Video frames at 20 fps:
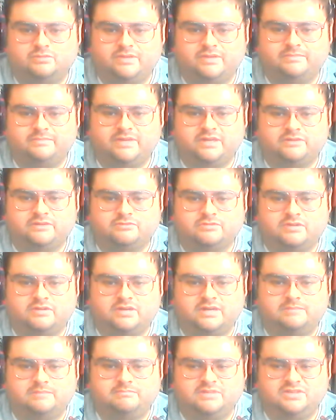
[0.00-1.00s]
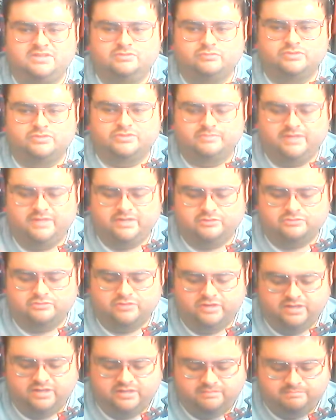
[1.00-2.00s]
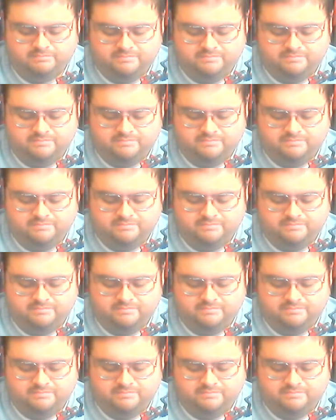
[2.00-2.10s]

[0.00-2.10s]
1 Megatron and Beast Wars Megatron